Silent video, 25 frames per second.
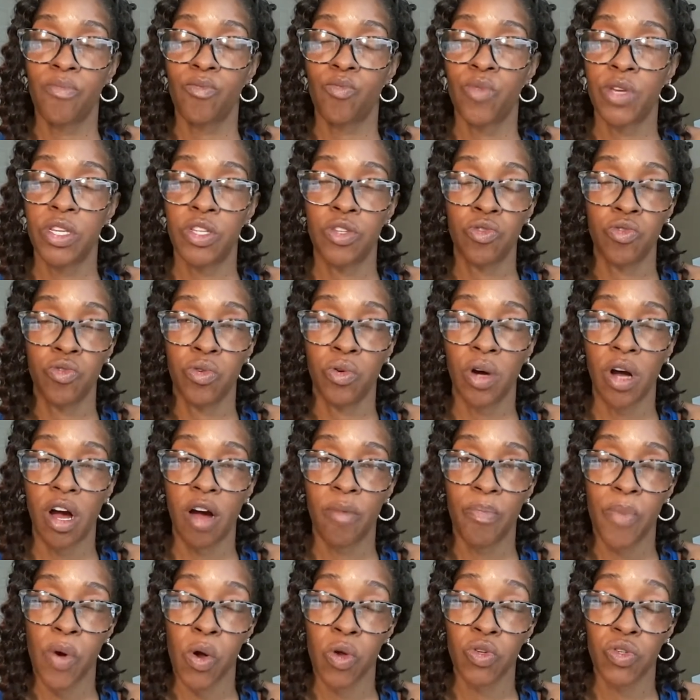We do
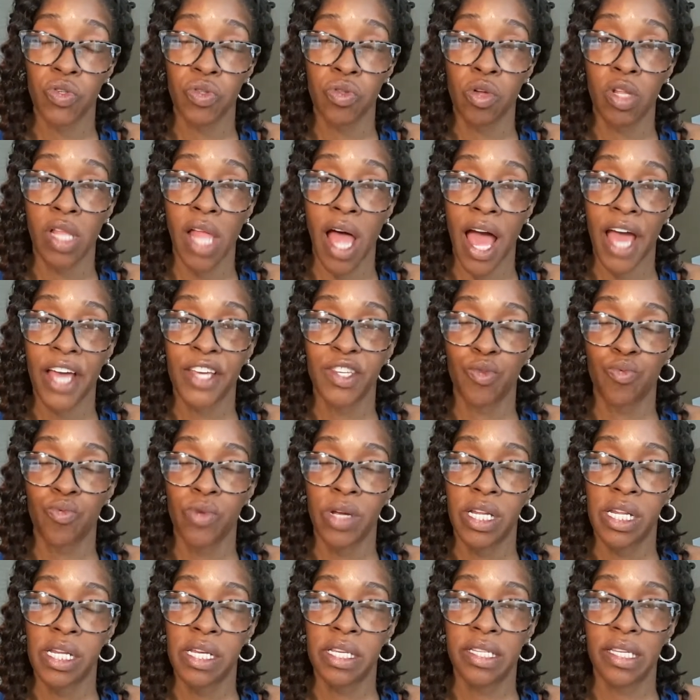personalized
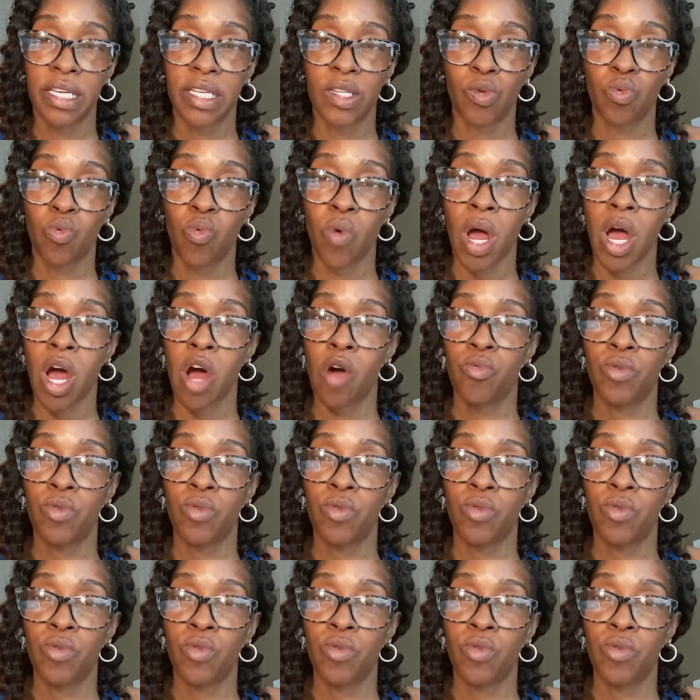readings as well.